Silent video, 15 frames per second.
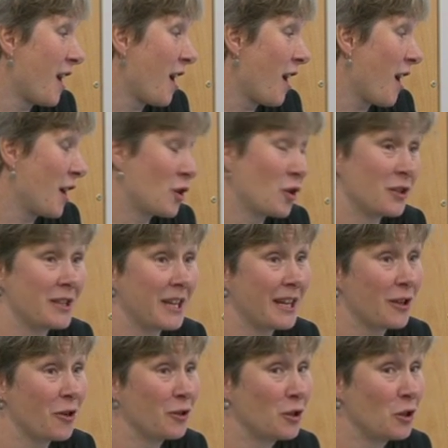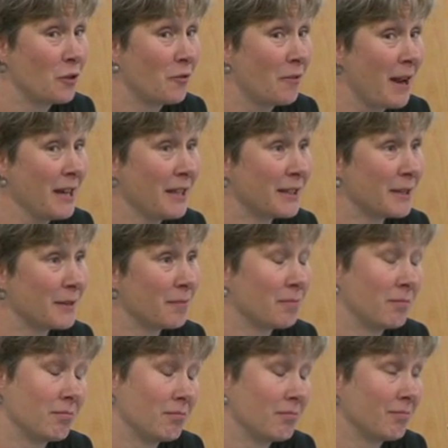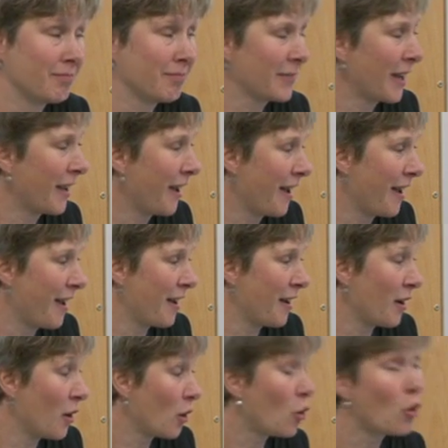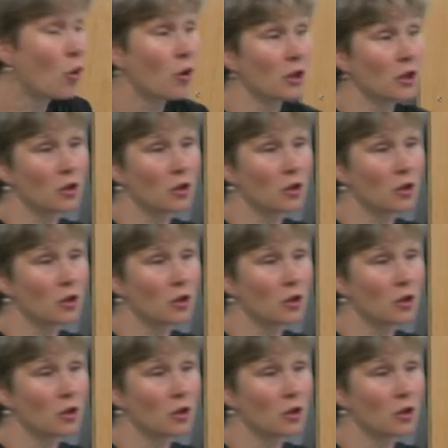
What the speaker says: I could take on new friends. Or you